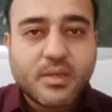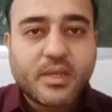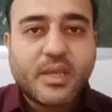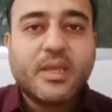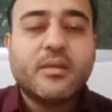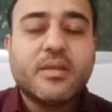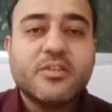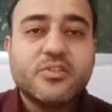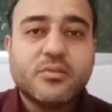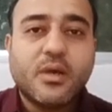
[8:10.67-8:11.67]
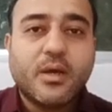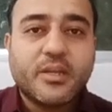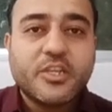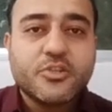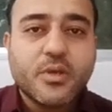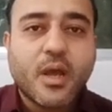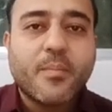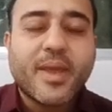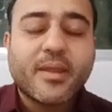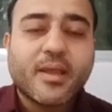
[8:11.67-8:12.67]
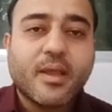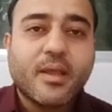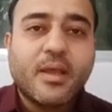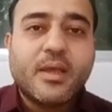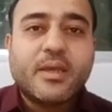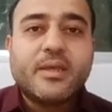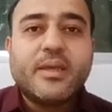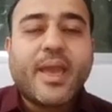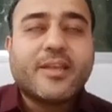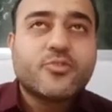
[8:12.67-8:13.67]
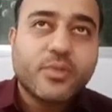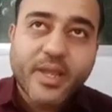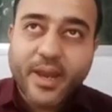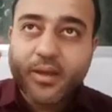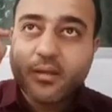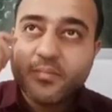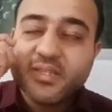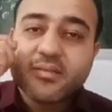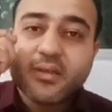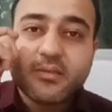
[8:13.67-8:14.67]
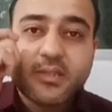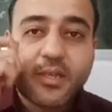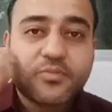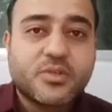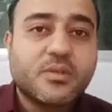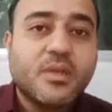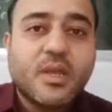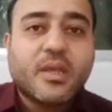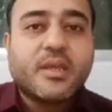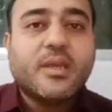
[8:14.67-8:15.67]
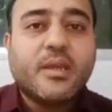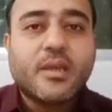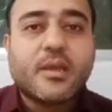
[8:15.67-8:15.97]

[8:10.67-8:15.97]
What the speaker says: he reached America, he actually had a misconception. He